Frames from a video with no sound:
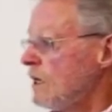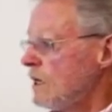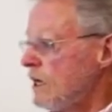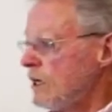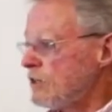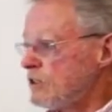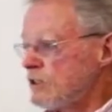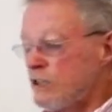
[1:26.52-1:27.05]

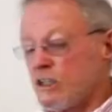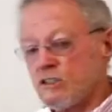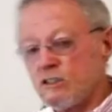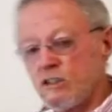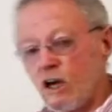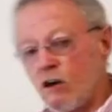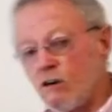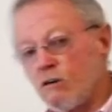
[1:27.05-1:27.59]

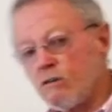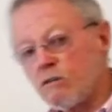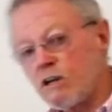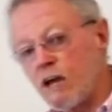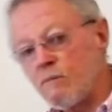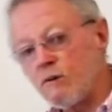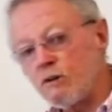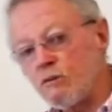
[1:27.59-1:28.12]
There's no
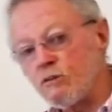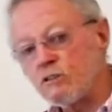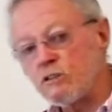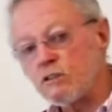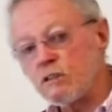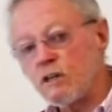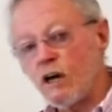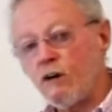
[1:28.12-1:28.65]

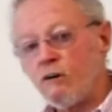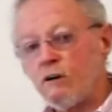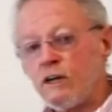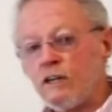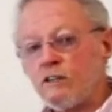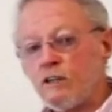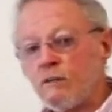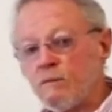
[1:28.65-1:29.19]
chemicals go
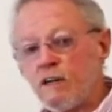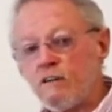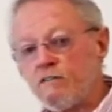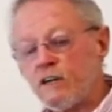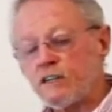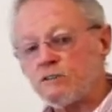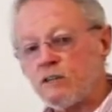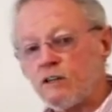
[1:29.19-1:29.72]
into the
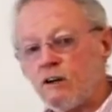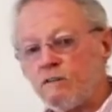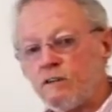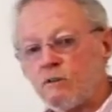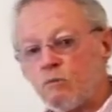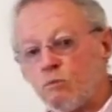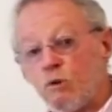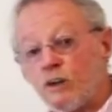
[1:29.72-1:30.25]
manufacturing of
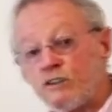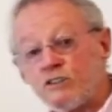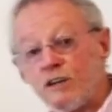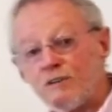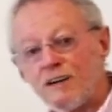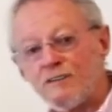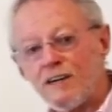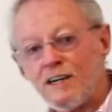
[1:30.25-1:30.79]
it
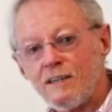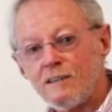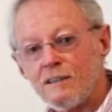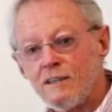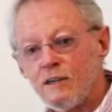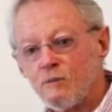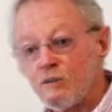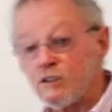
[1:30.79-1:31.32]
whatsoever,
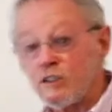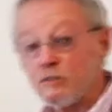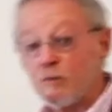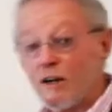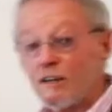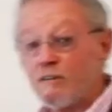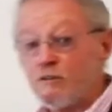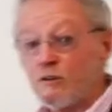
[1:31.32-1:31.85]
which is
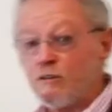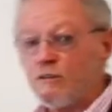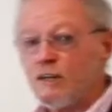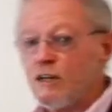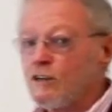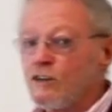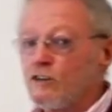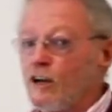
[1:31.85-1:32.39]

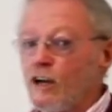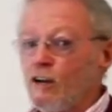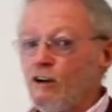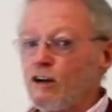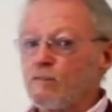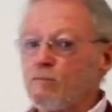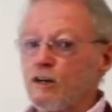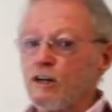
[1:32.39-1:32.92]
wonderful, because I don't
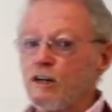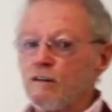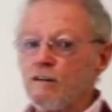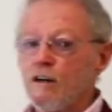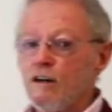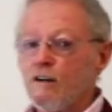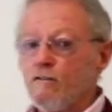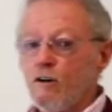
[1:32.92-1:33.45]
like
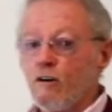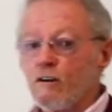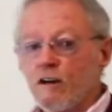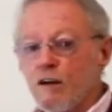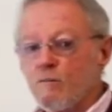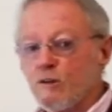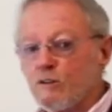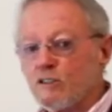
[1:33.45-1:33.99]
putting
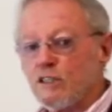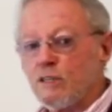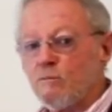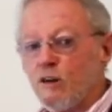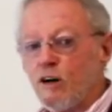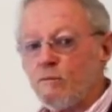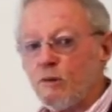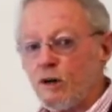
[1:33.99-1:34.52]
foreign chemicals into
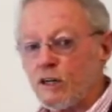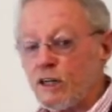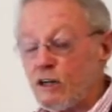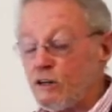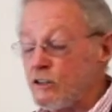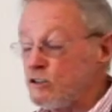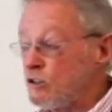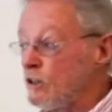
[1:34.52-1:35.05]
my body,
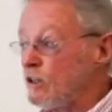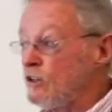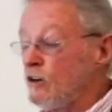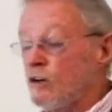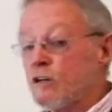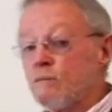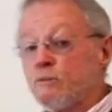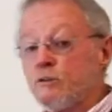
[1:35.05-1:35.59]
and I'm certainly
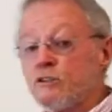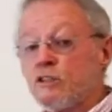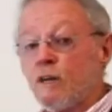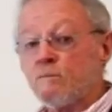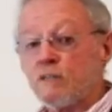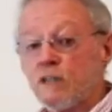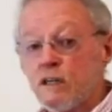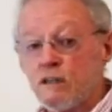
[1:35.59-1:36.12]
not going to put
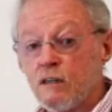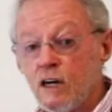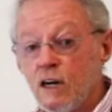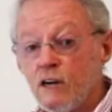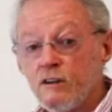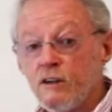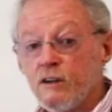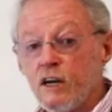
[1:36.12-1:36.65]
something in
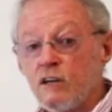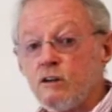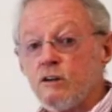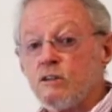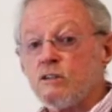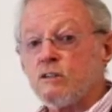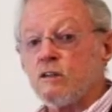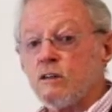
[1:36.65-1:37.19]
that they
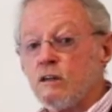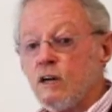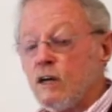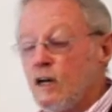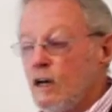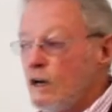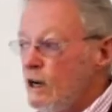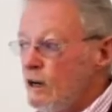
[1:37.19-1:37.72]
use
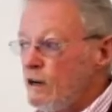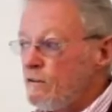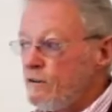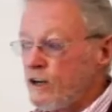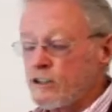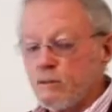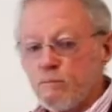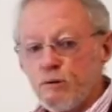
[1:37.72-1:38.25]
to
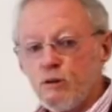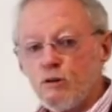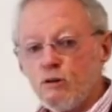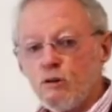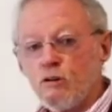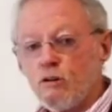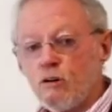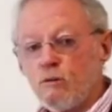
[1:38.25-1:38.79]
fix a
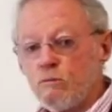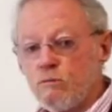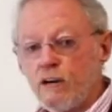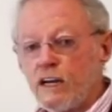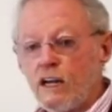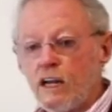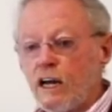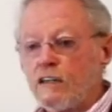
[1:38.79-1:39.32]
pool or
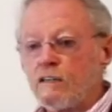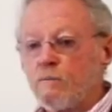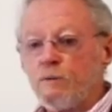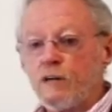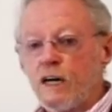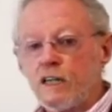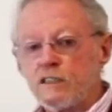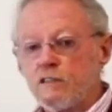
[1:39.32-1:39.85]
regulate the
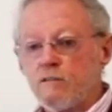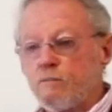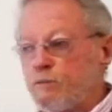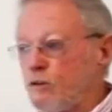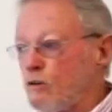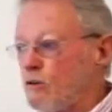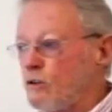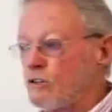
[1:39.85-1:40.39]
pH of a
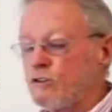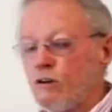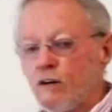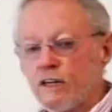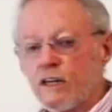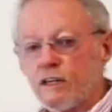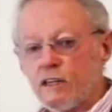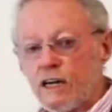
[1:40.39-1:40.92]
pool or
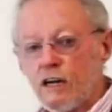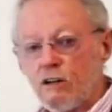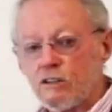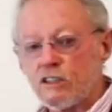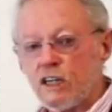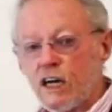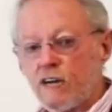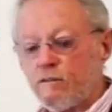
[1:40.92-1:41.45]
try and get the
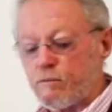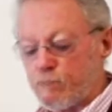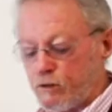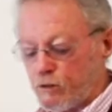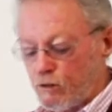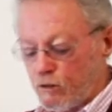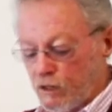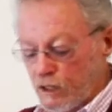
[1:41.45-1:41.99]
algae out of a
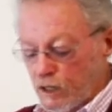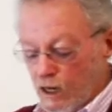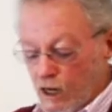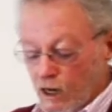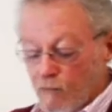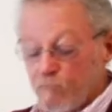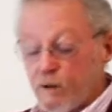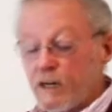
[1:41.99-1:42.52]
pool.
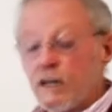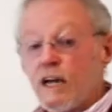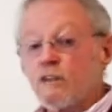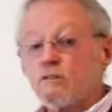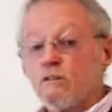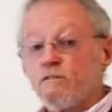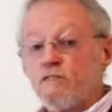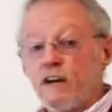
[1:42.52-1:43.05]
But in
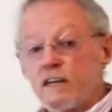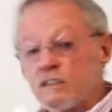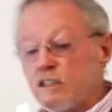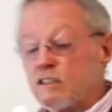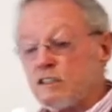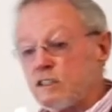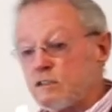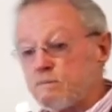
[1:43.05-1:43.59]
actual fact,
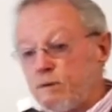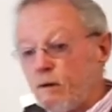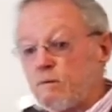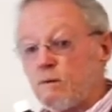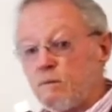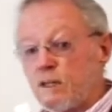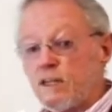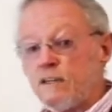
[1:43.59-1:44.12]
this is
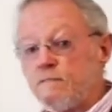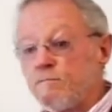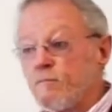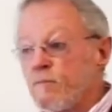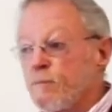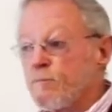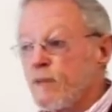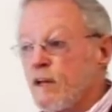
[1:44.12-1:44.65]
probably
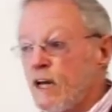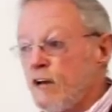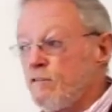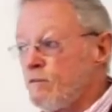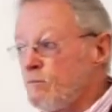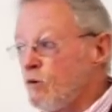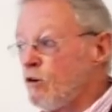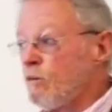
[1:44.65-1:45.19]

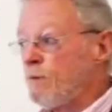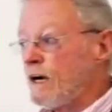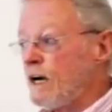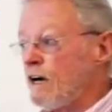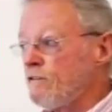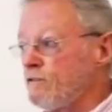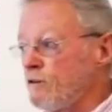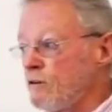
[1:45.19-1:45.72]
even more
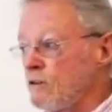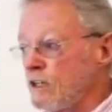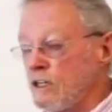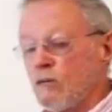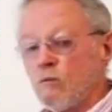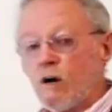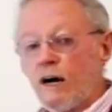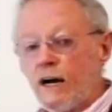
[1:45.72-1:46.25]
powerful
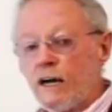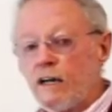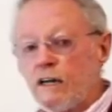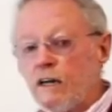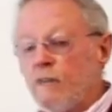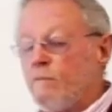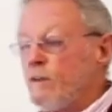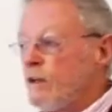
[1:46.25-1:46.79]
in a way
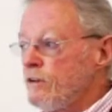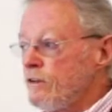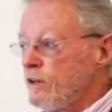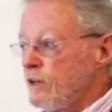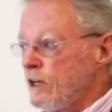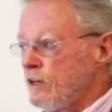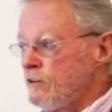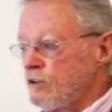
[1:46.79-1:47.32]

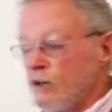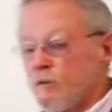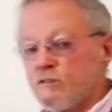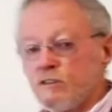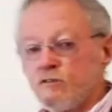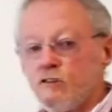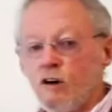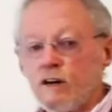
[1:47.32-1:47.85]
in
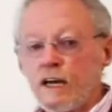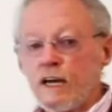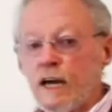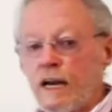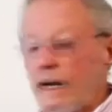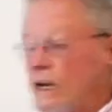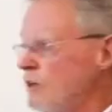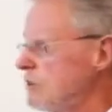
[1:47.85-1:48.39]
terms of knocking
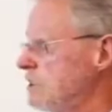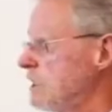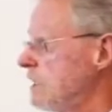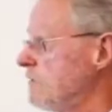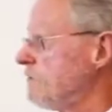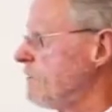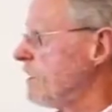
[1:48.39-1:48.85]
out algae and